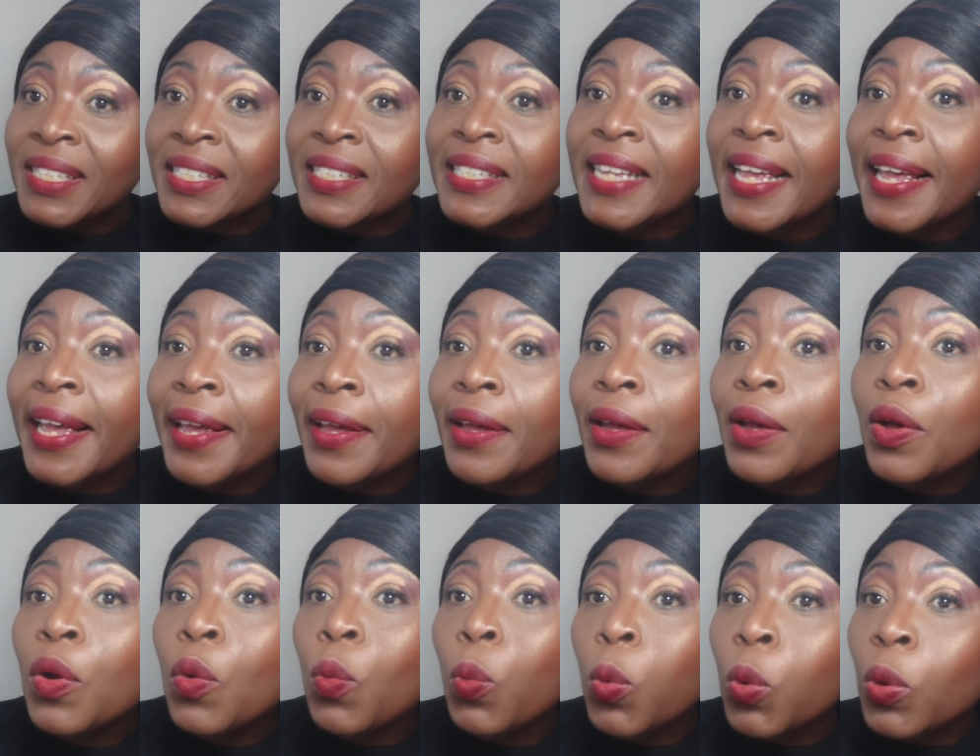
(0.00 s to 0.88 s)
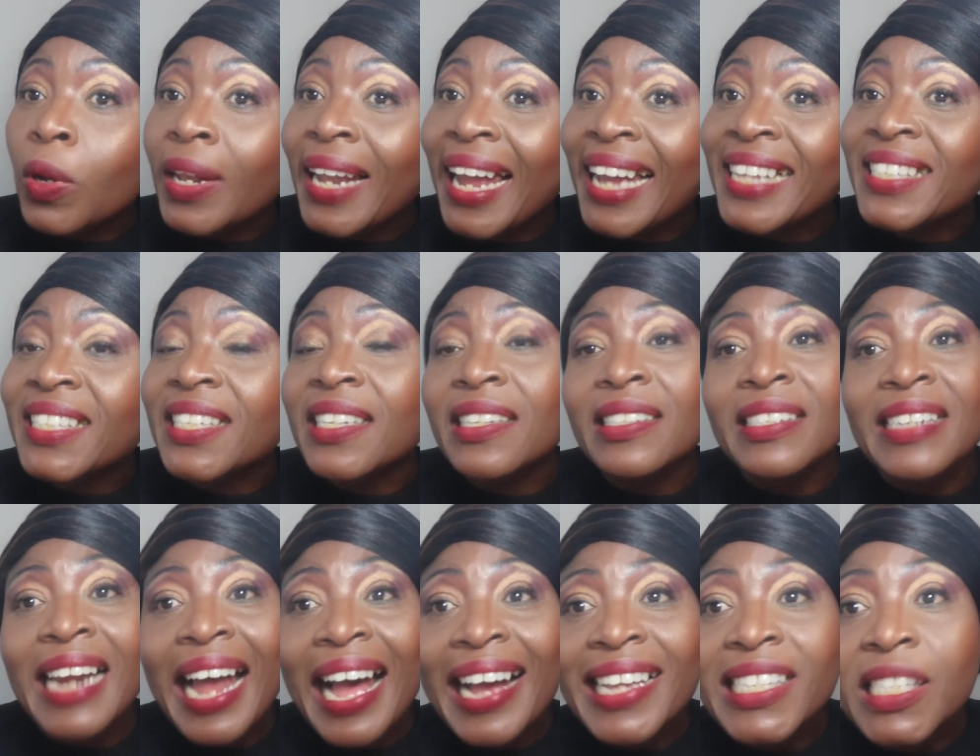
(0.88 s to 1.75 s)
C will lighten
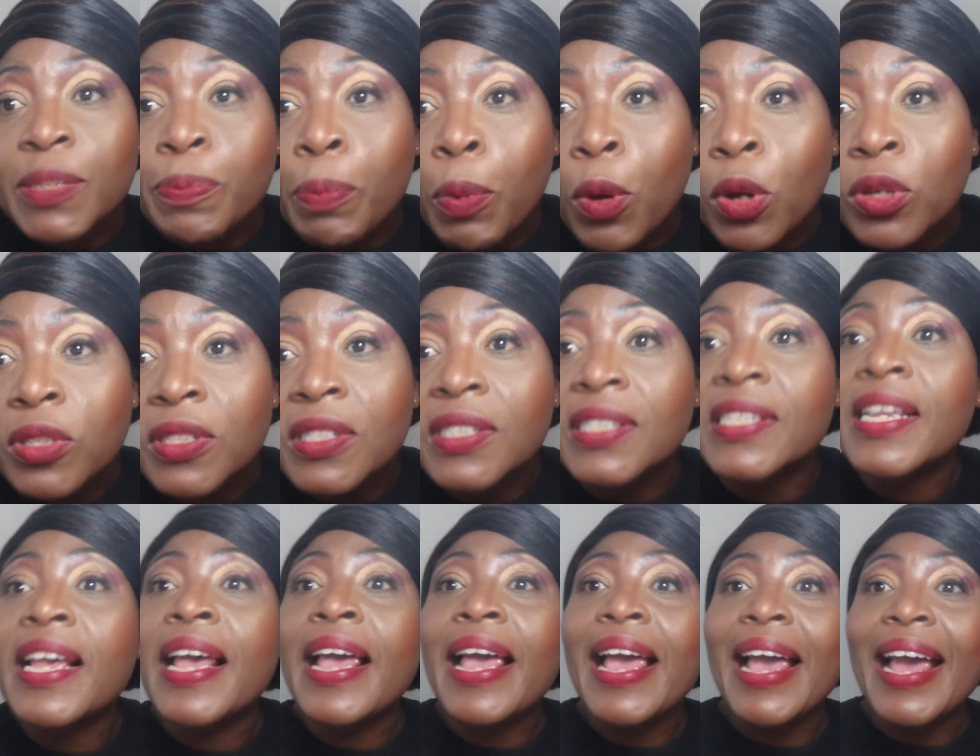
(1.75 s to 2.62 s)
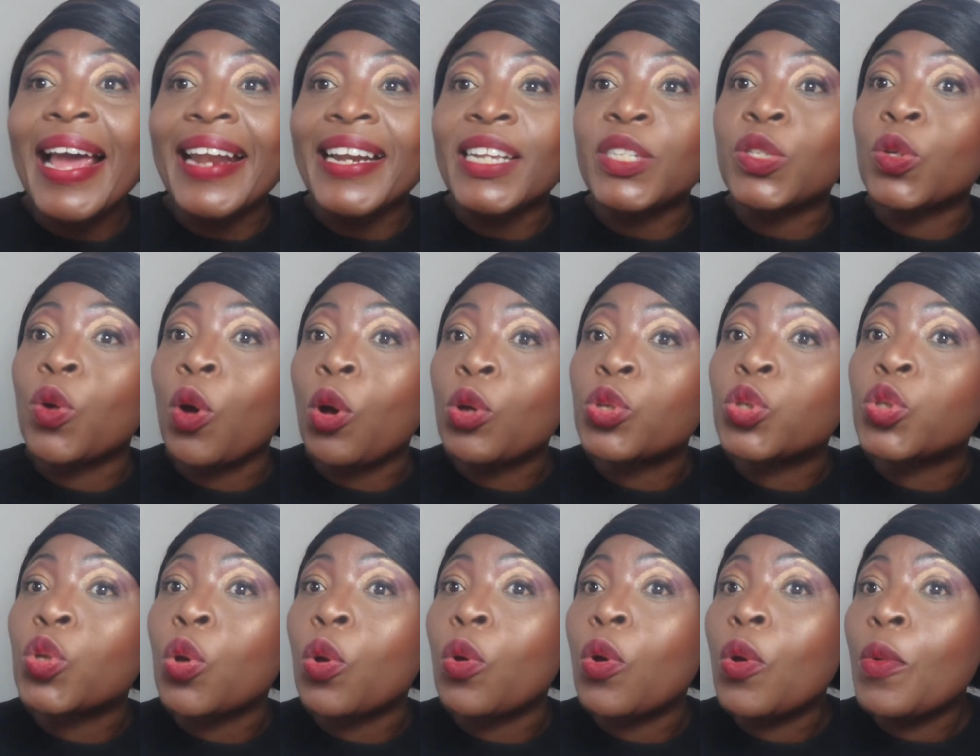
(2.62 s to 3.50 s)
dark spots and it will
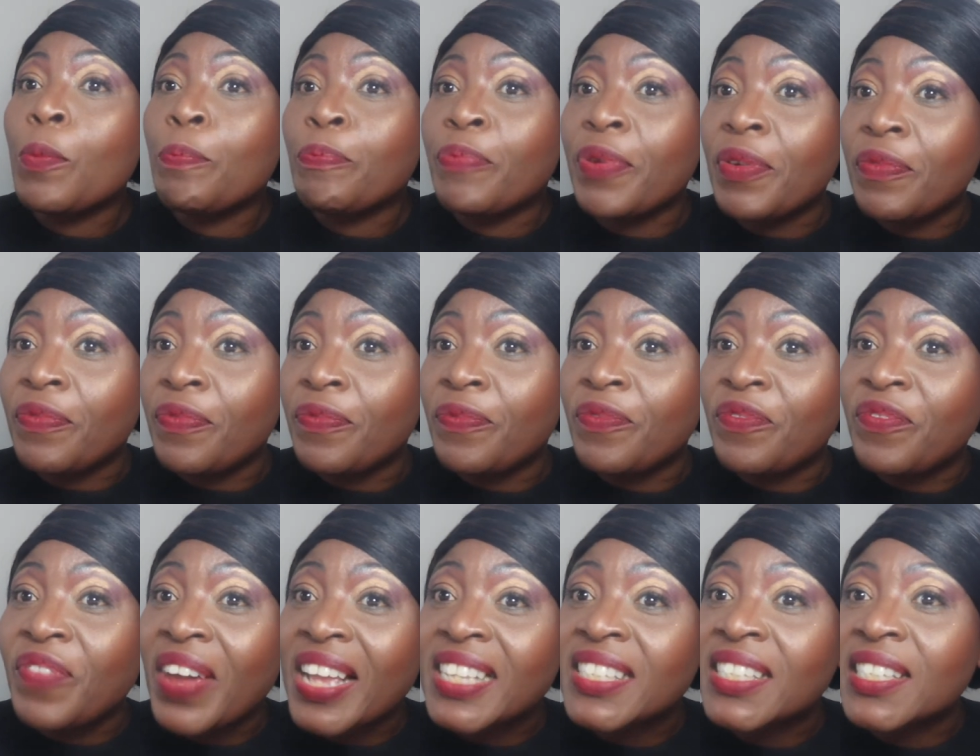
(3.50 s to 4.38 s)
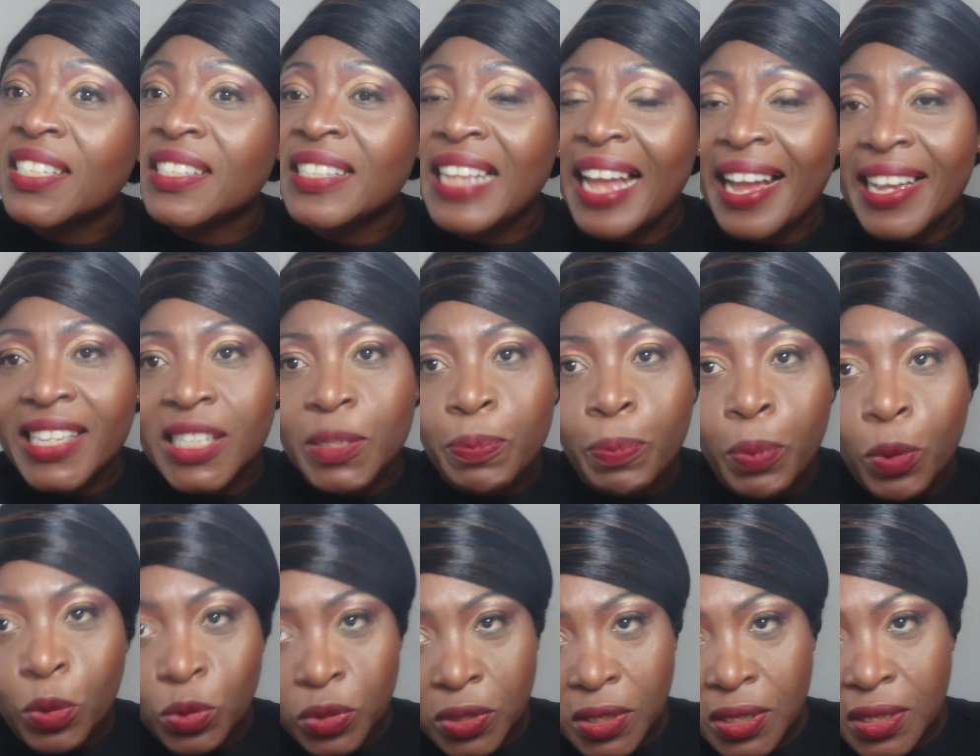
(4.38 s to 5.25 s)
also prevent dark
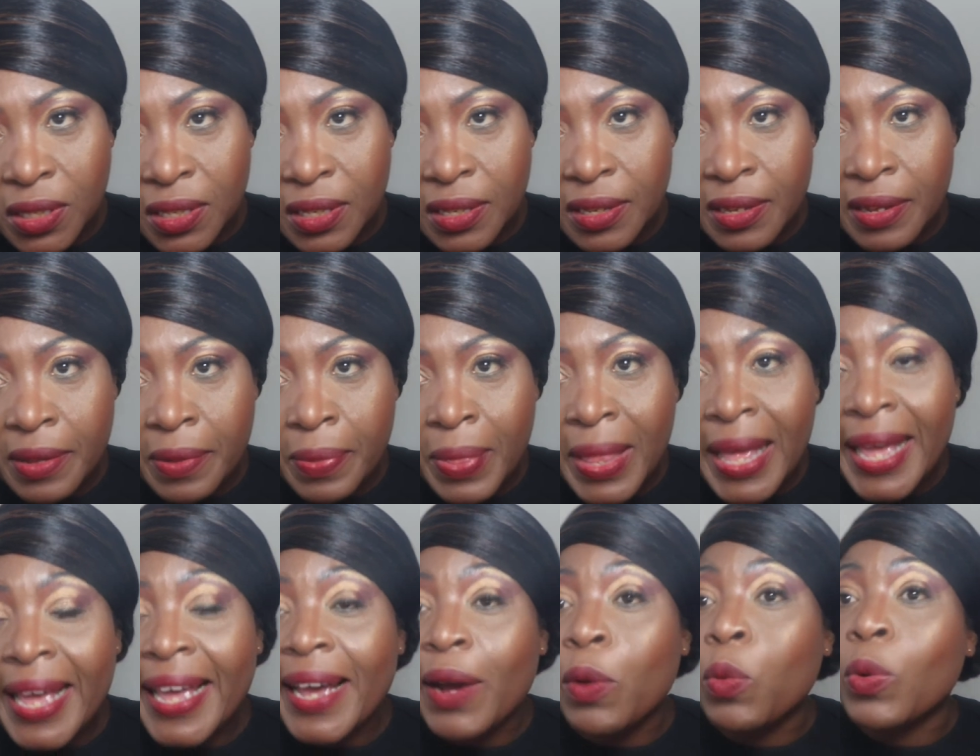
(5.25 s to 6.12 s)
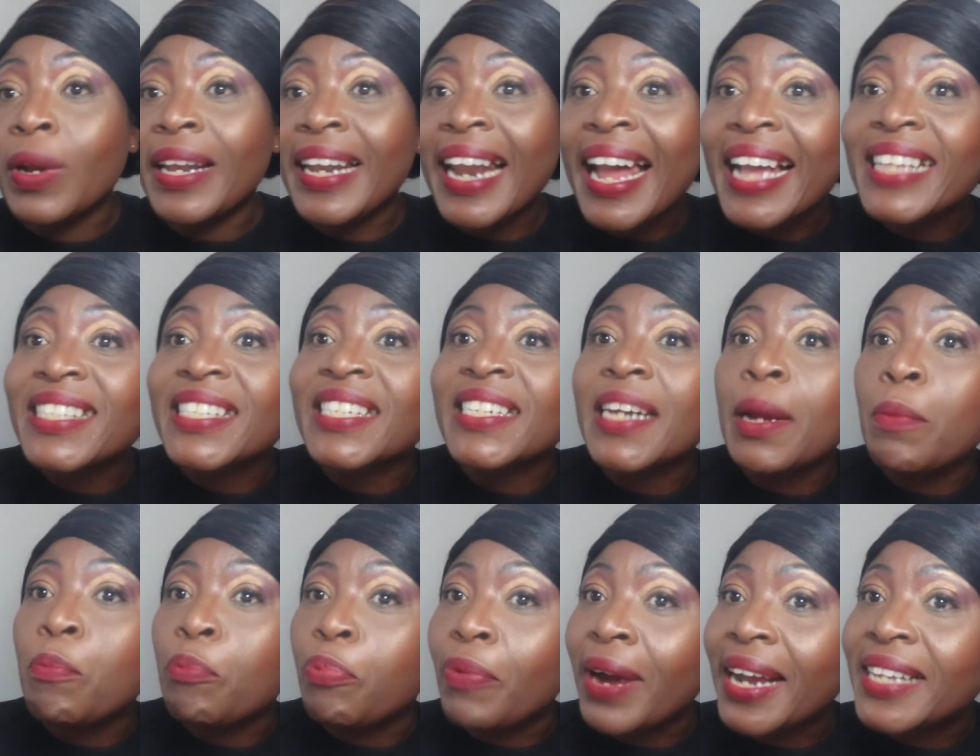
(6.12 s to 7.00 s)
spots. It will lighten
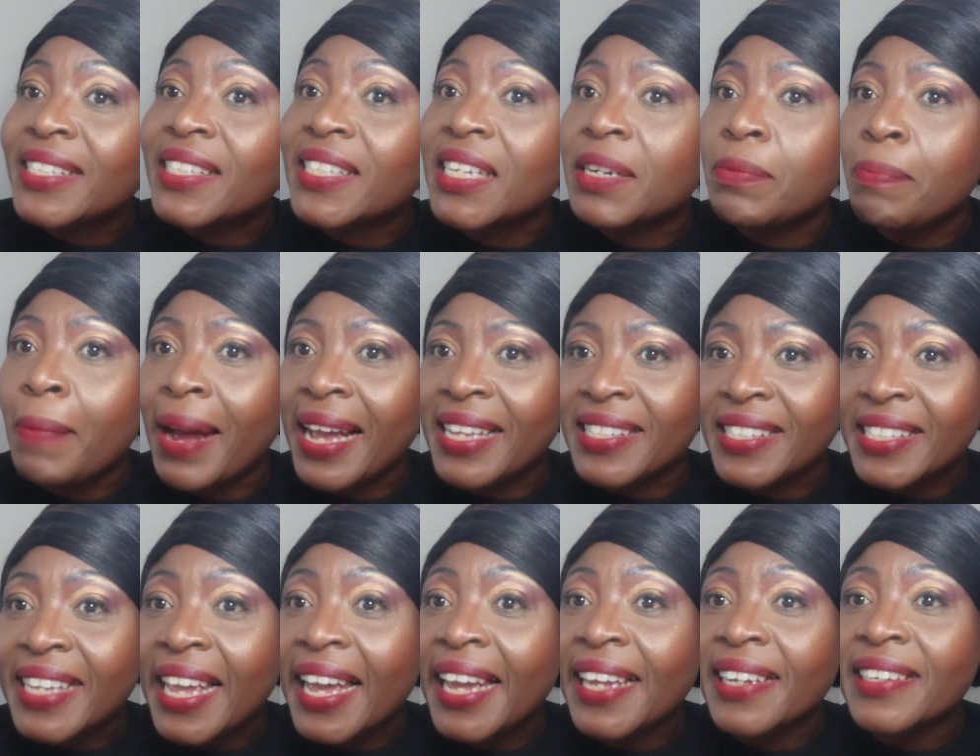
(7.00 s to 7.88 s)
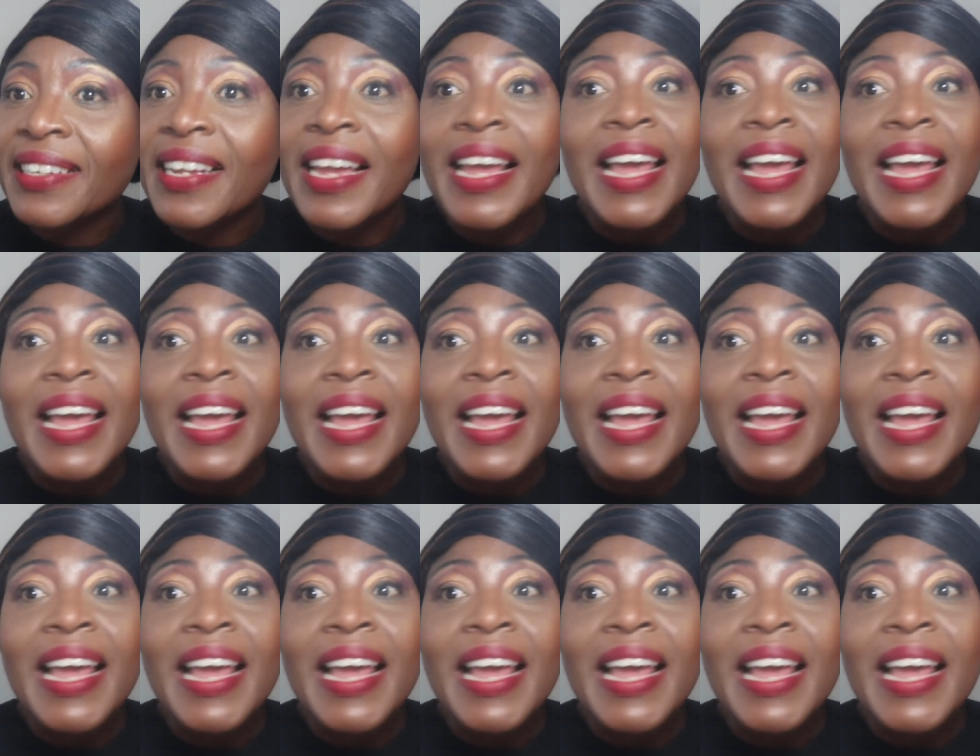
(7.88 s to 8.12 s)
and brighten my skin